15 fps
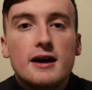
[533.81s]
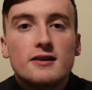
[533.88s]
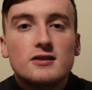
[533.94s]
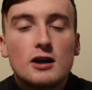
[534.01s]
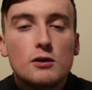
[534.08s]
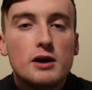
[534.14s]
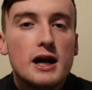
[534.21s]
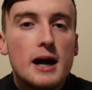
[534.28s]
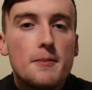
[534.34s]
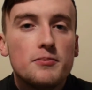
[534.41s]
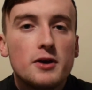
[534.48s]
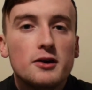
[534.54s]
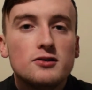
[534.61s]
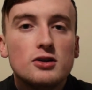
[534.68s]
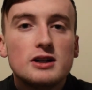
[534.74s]
So I
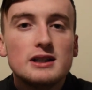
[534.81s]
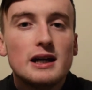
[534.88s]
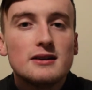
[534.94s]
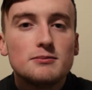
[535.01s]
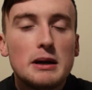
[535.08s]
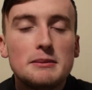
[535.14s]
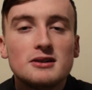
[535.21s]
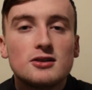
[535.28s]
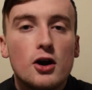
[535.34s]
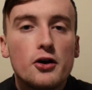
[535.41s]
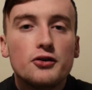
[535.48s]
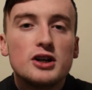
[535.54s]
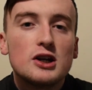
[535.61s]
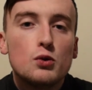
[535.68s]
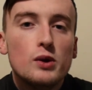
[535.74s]
was looking at maybe
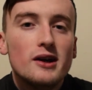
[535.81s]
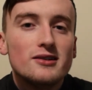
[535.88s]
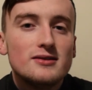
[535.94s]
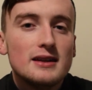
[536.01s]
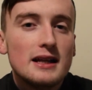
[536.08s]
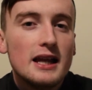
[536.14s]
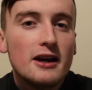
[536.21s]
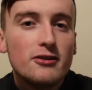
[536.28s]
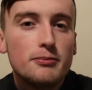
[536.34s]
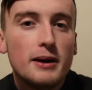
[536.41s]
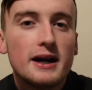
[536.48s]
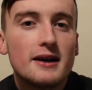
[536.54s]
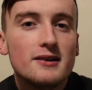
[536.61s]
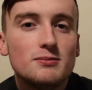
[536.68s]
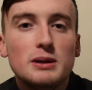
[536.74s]
Tyreek Wilson, that left
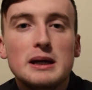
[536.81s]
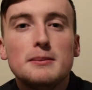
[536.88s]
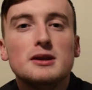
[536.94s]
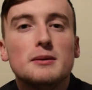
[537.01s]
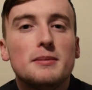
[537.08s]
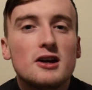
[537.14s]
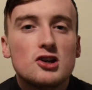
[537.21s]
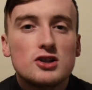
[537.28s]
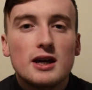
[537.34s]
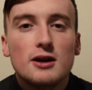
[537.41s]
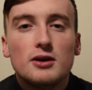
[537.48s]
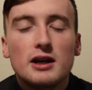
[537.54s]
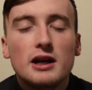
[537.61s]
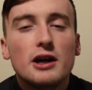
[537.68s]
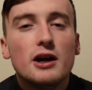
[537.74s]
back, as being the best
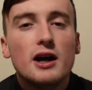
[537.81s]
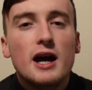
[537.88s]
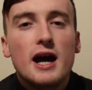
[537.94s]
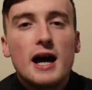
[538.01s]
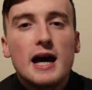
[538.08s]
shout here.